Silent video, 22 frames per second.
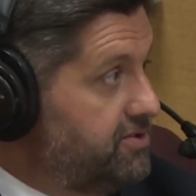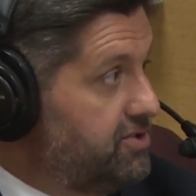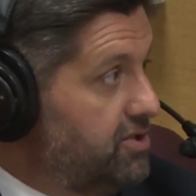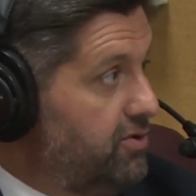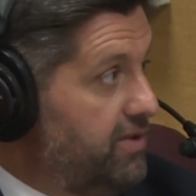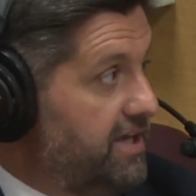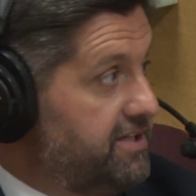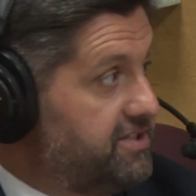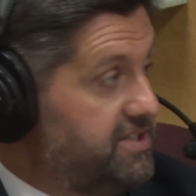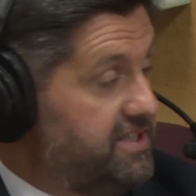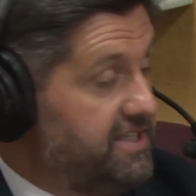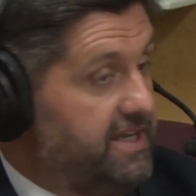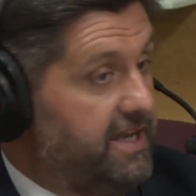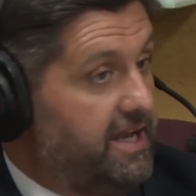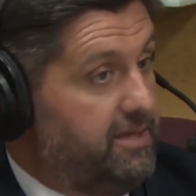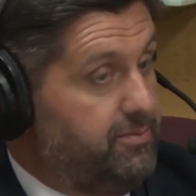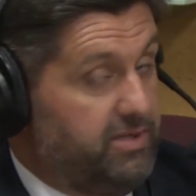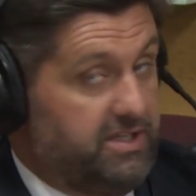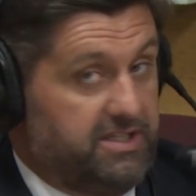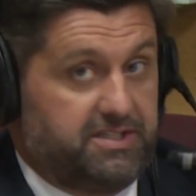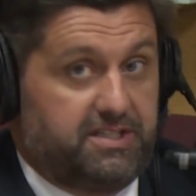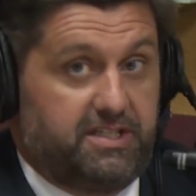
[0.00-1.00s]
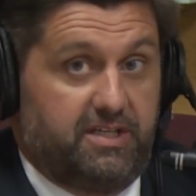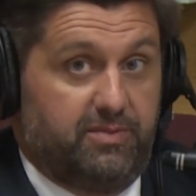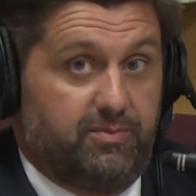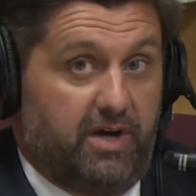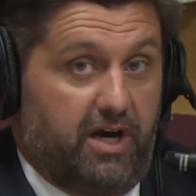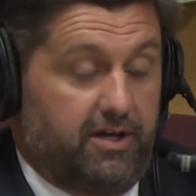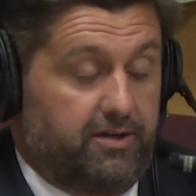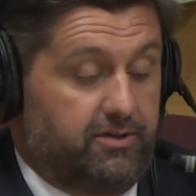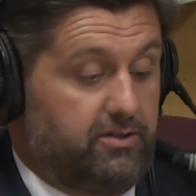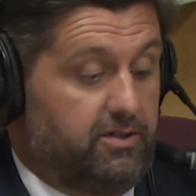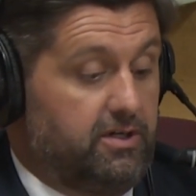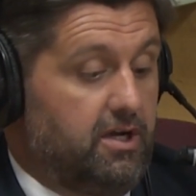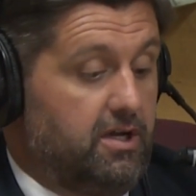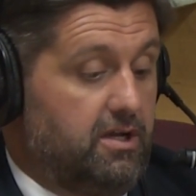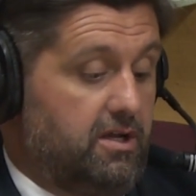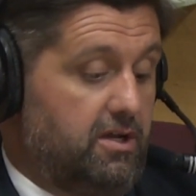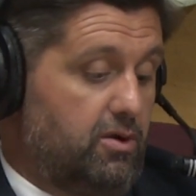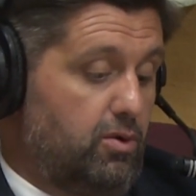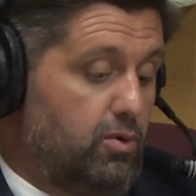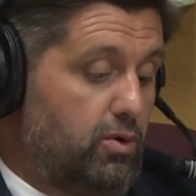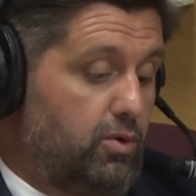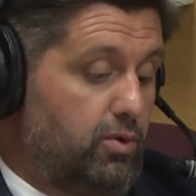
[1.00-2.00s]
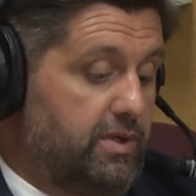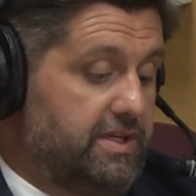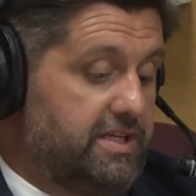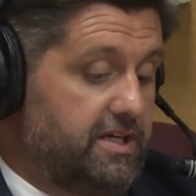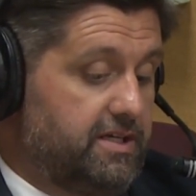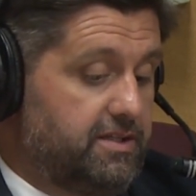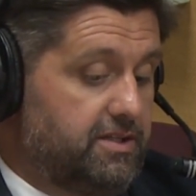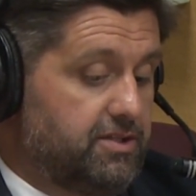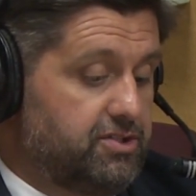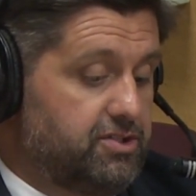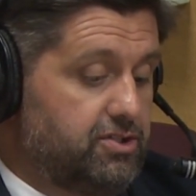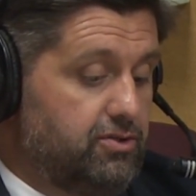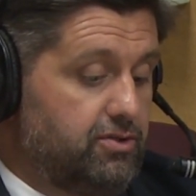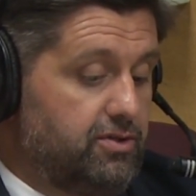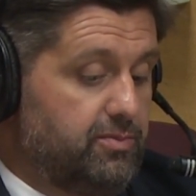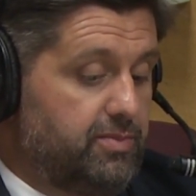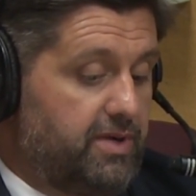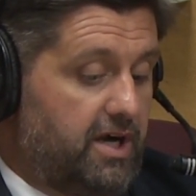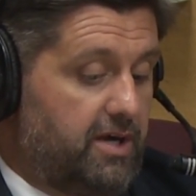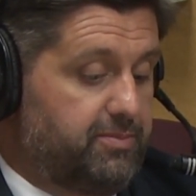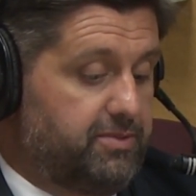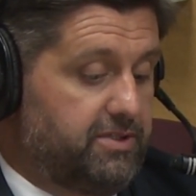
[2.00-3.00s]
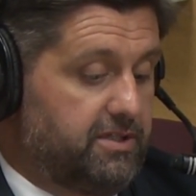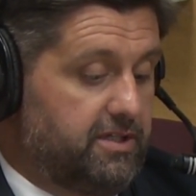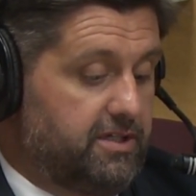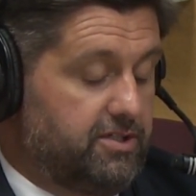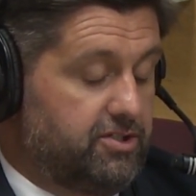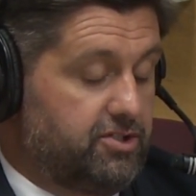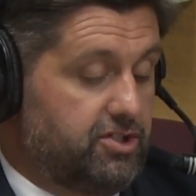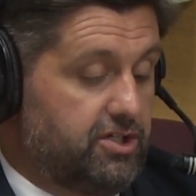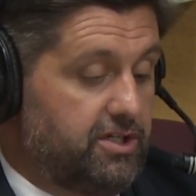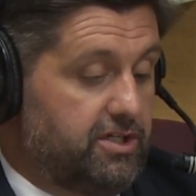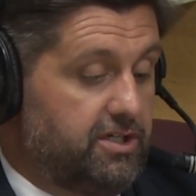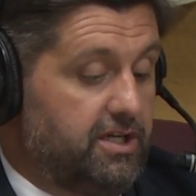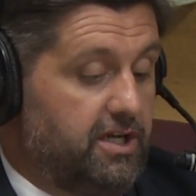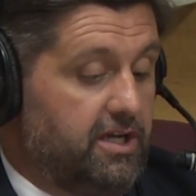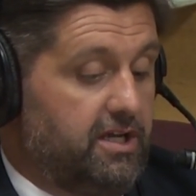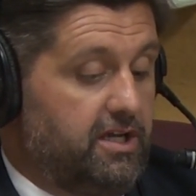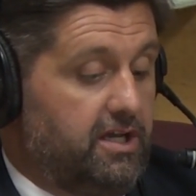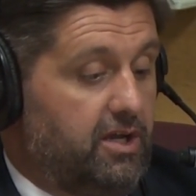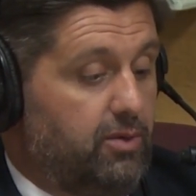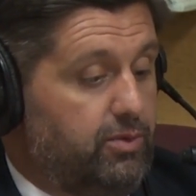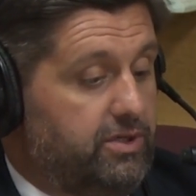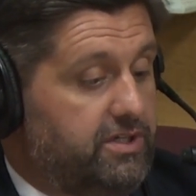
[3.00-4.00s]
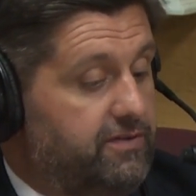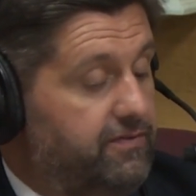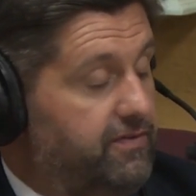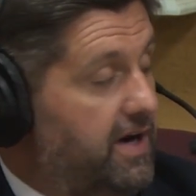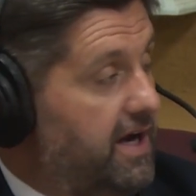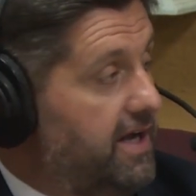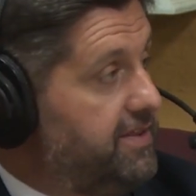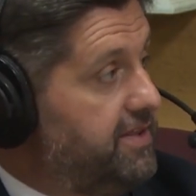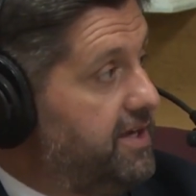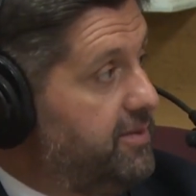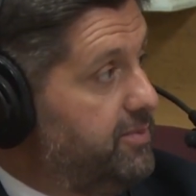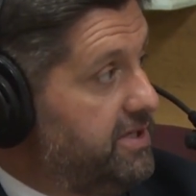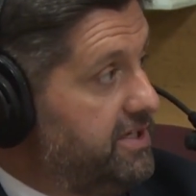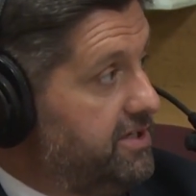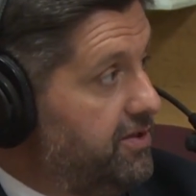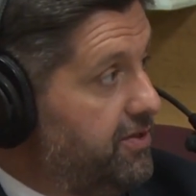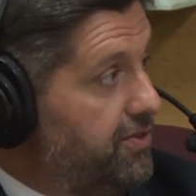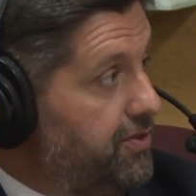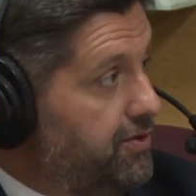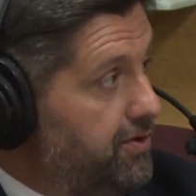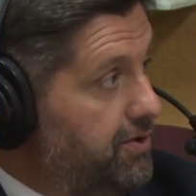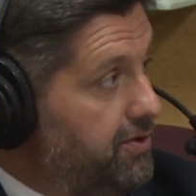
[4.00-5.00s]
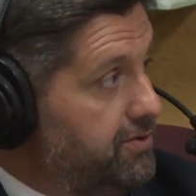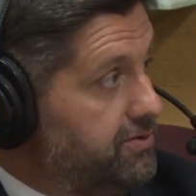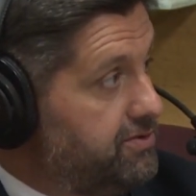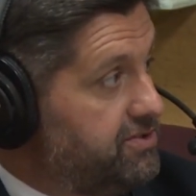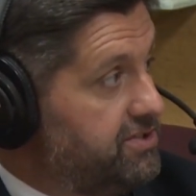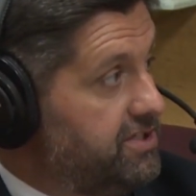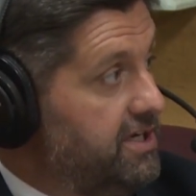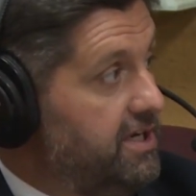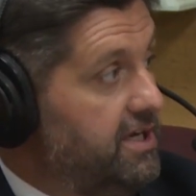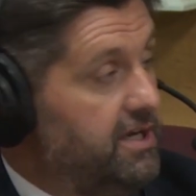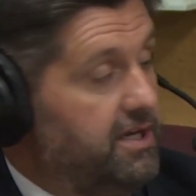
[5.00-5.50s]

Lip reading: So that's the ABC model, where we take the student population and we divide them into thirds.